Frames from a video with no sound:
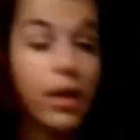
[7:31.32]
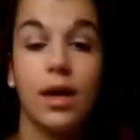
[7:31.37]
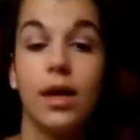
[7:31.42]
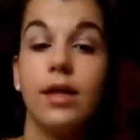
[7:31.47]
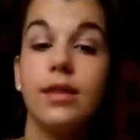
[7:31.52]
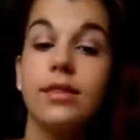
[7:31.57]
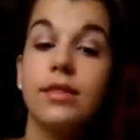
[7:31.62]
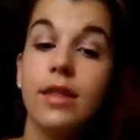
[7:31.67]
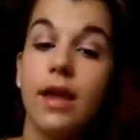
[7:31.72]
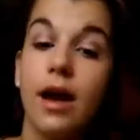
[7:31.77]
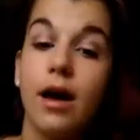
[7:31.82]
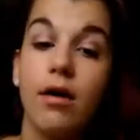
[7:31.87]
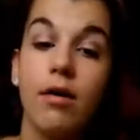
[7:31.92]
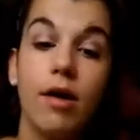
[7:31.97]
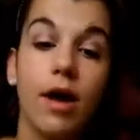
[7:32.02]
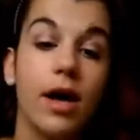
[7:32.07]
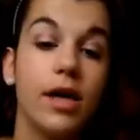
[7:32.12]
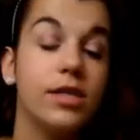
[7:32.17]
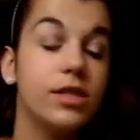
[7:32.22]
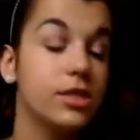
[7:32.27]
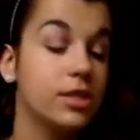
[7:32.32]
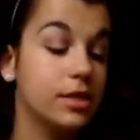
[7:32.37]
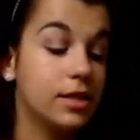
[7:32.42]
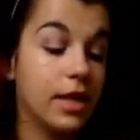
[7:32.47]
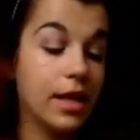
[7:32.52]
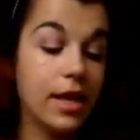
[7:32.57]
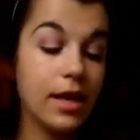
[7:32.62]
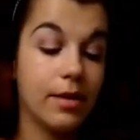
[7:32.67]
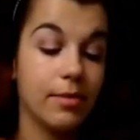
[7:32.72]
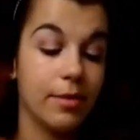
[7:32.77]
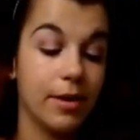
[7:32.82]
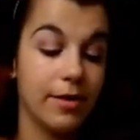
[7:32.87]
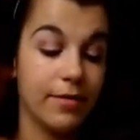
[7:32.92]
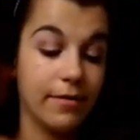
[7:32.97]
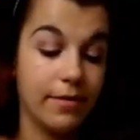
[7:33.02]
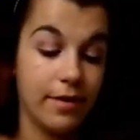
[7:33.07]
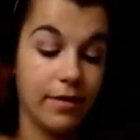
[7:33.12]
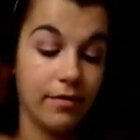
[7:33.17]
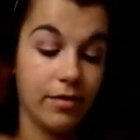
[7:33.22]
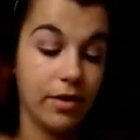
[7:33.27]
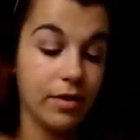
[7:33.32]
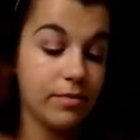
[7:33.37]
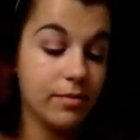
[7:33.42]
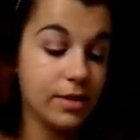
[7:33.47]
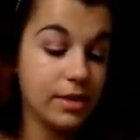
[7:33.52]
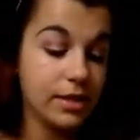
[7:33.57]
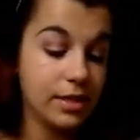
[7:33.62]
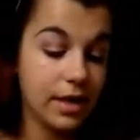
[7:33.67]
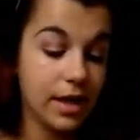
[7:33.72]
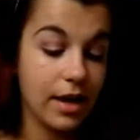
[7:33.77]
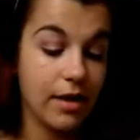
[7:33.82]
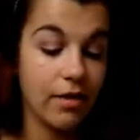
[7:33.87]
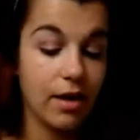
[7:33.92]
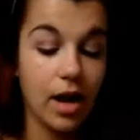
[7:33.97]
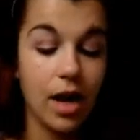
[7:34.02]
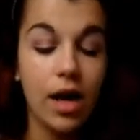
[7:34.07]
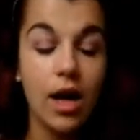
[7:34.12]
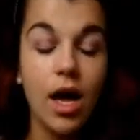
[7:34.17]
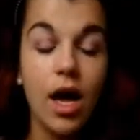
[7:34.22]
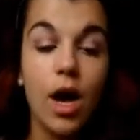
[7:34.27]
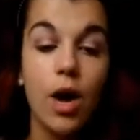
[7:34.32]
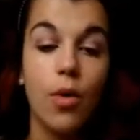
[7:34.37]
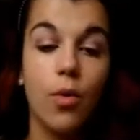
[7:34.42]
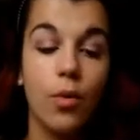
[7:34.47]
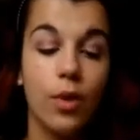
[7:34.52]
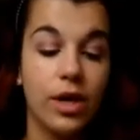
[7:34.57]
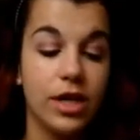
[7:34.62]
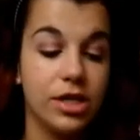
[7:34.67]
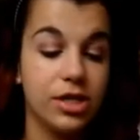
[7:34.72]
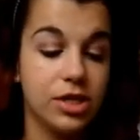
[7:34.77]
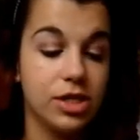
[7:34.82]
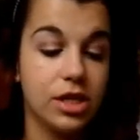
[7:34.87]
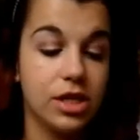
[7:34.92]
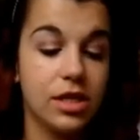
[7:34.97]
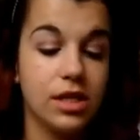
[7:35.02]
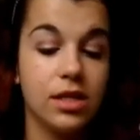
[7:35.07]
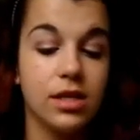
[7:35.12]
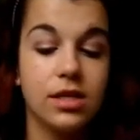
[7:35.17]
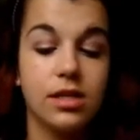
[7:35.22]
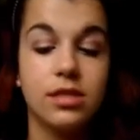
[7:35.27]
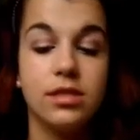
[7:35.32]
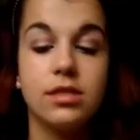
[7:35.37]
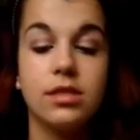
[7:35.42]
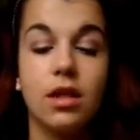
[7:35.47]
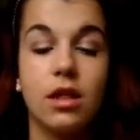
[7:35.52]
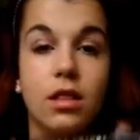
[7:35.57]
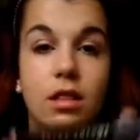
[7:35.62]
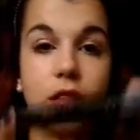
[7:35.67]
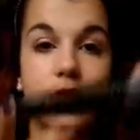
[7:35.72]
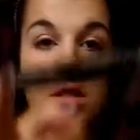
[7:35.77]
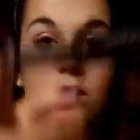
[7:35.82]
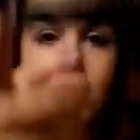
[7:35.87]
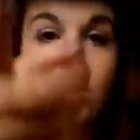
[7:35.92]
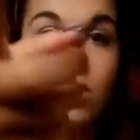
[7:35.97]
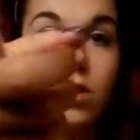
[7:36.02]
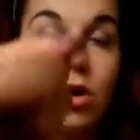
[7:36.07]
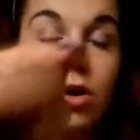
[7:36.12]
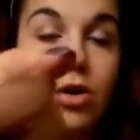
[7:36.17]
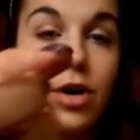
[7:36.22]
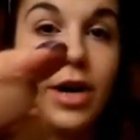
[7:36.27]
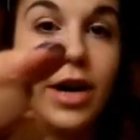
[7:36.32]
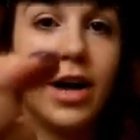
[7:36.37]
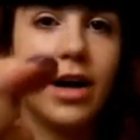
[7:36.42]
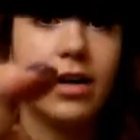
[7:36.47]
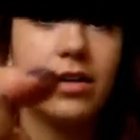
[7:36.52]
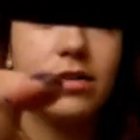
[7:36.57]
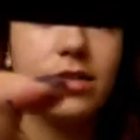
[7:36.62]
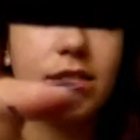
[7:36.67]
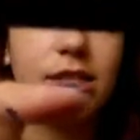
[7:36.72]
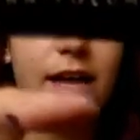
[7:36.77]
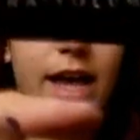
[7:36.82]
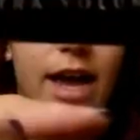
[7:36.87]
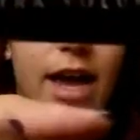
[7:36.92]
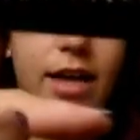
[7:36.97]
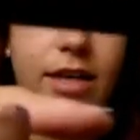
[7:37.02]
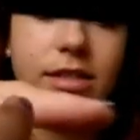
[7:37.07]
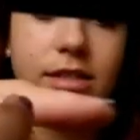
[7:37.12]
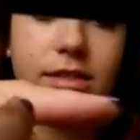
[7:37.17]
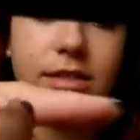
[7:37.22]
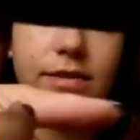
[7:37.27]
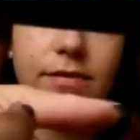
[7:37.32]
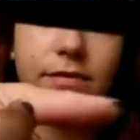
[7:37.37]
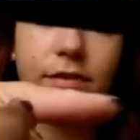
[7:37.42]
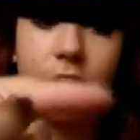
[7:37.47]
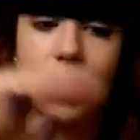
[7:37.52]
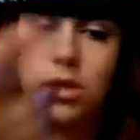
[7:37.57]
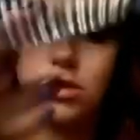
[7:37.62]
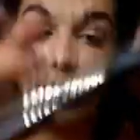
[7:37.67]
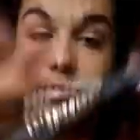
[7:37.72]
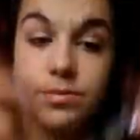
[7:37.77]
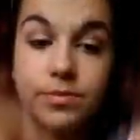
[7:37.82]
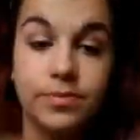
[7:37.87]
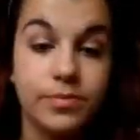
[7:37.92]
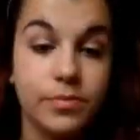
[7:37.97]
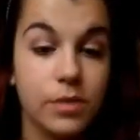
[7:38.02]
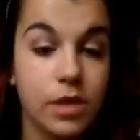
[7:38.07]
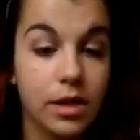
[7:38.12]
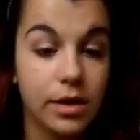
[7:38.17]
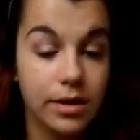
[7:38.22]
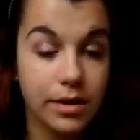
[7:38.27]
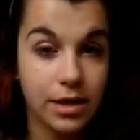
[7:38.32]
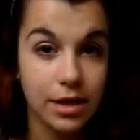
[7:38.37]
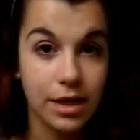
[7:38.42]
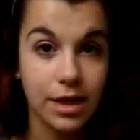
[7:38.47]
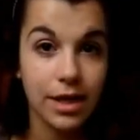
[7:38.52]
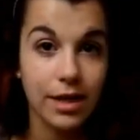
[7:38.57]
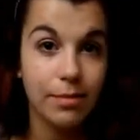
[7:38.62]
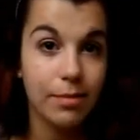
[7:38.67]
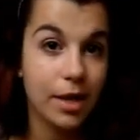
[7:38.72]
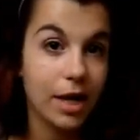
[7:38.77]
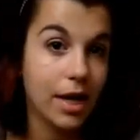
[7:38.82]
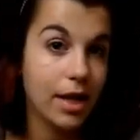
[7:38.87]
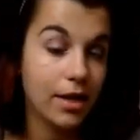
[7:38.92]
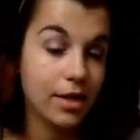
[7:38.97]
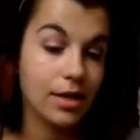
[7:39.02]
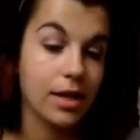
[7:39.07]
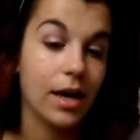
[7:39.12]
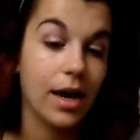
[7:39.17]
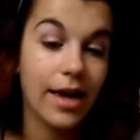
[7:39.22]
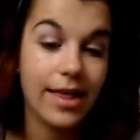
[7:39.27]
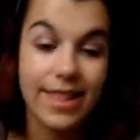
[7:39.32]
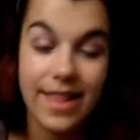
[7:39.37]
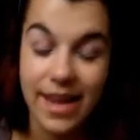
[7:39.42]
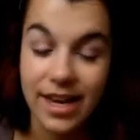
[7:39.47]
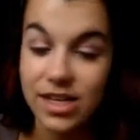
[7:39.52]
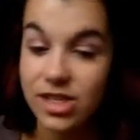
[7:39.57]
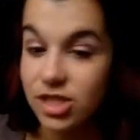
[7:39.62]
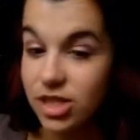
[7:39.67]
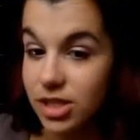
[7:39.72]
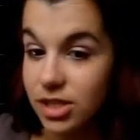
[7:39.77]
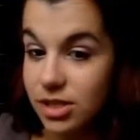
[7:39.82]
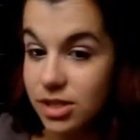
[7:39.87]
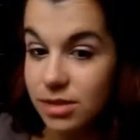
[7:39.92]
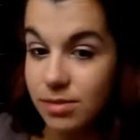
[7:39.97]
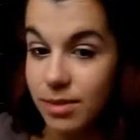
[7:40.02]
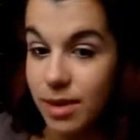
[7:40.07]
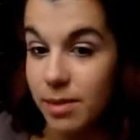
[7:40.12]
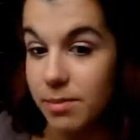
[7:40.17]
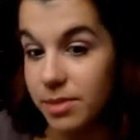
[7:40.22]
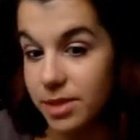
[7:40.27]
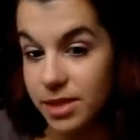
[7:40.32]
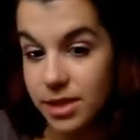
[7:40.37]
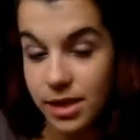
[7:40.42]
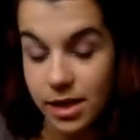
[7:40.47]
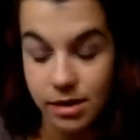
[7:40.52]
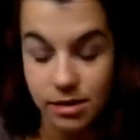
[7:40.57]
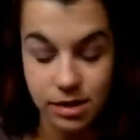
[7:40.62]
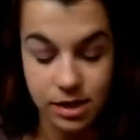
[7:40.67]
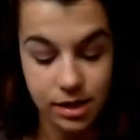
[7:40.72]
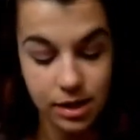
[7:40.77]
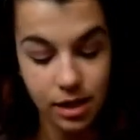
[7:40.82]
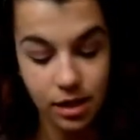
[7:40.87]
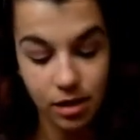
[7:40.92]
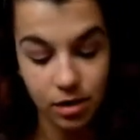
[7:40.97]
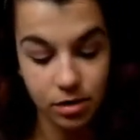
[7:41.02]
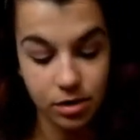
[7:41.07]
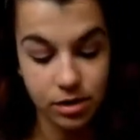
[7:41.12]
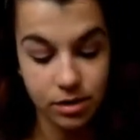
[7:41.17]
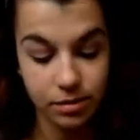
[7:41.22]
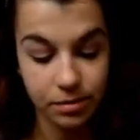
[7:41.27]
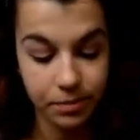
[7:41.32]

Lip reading: And now I just take my favorite mascara, which is L'Oreal's Extra Volume currently, but I like changing my mascaras a lot.